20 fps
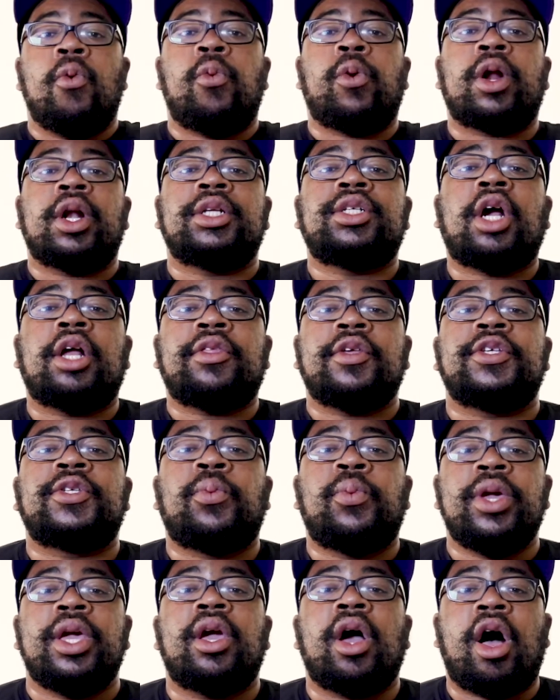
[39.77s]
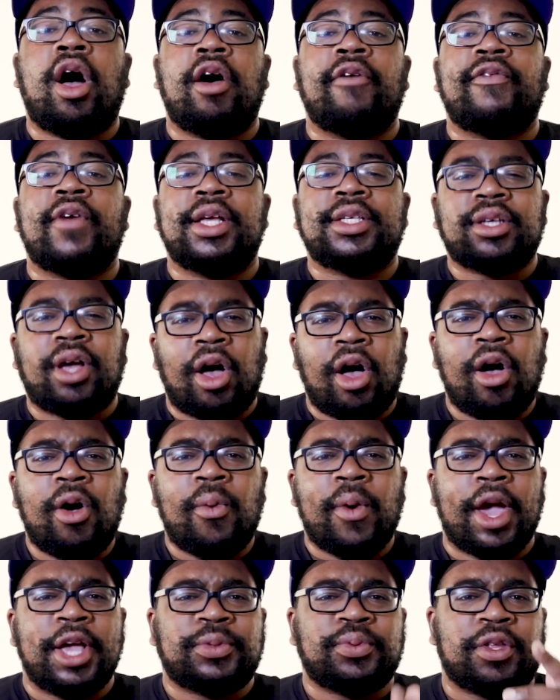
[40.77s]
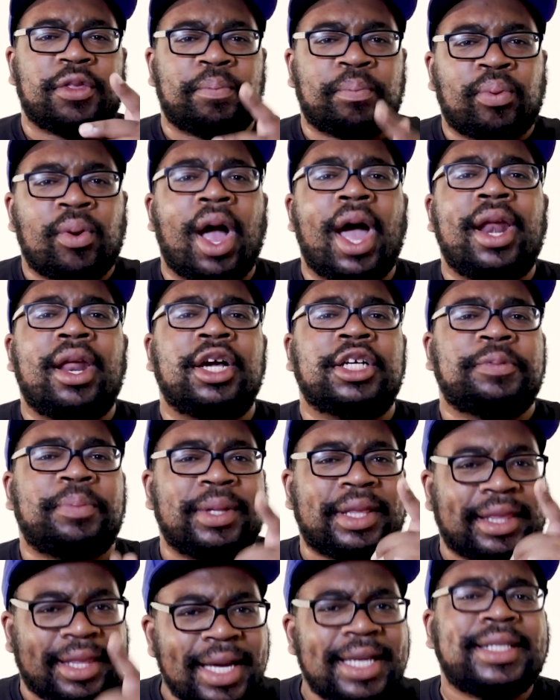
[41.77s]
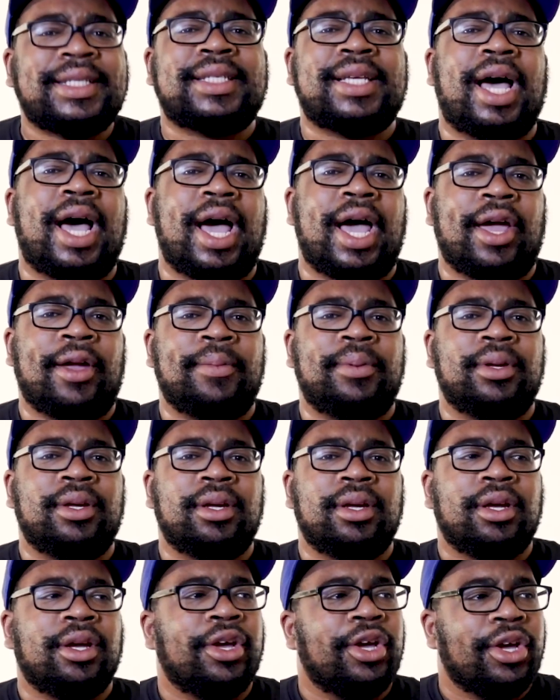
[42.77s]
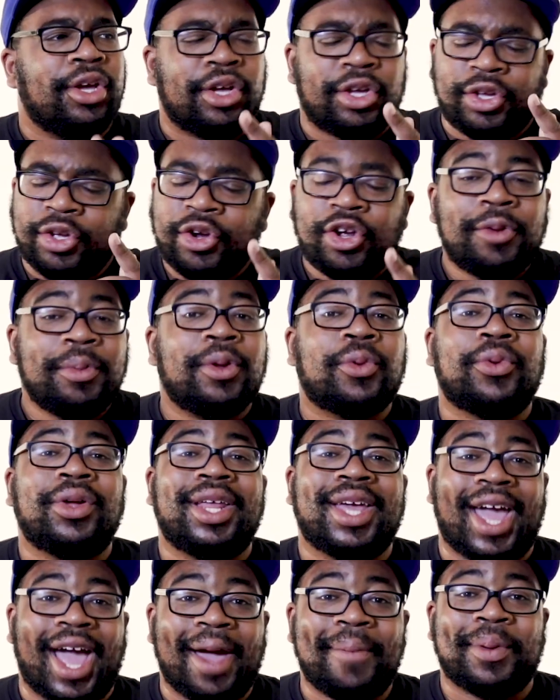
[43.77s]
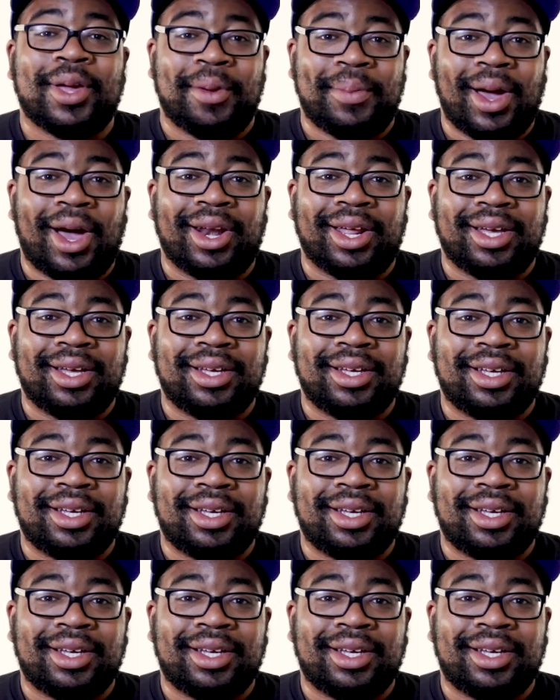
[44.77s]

We're gonna start this week off as always with products, but this time, you're gonna be really happy about it.